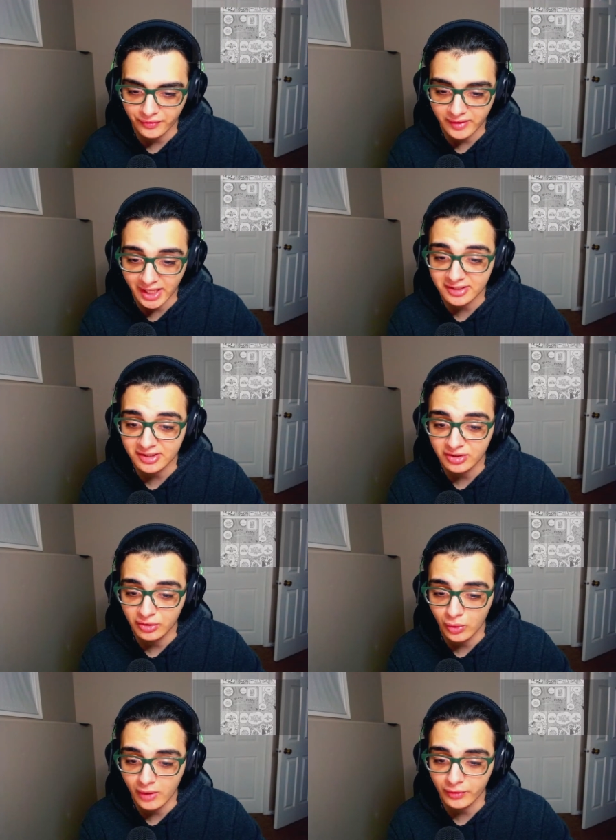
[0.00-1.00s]
tanks
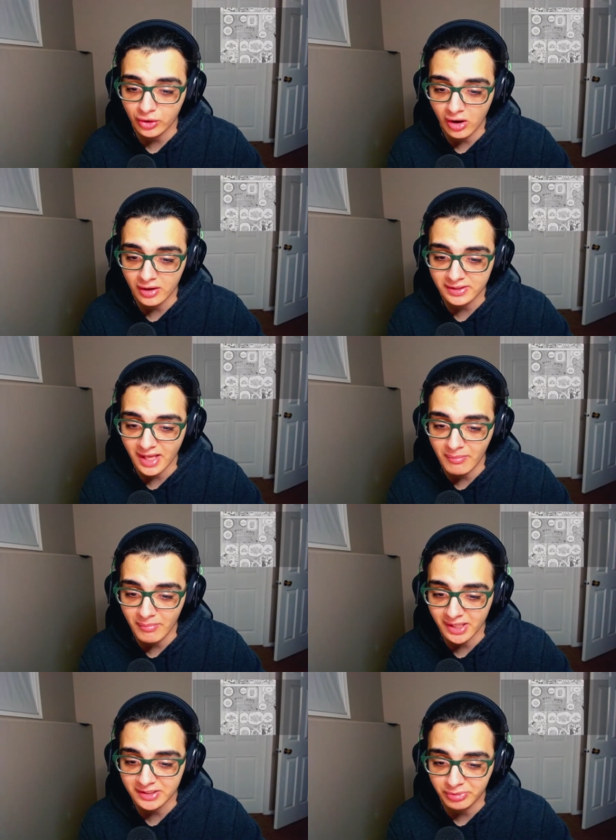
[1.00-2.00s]
to whoever caused that
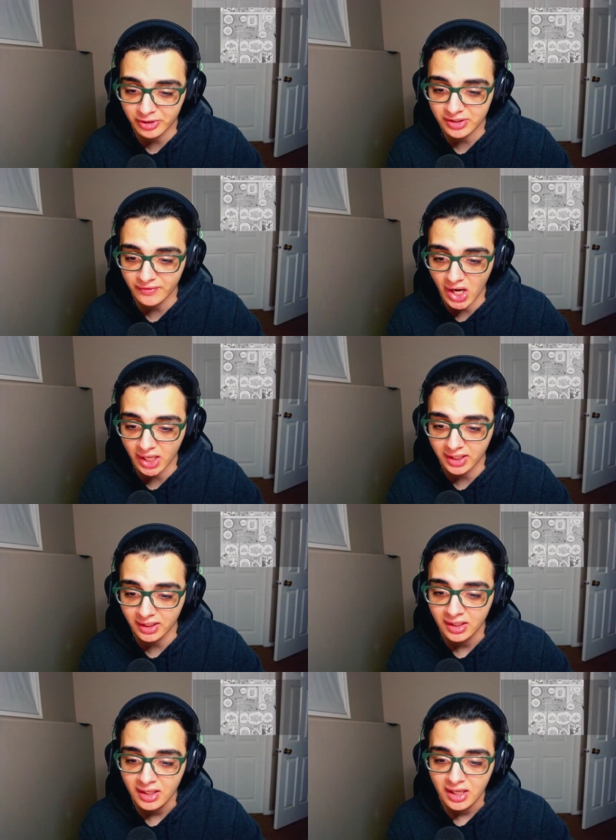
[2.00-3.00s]
immense burst of haki.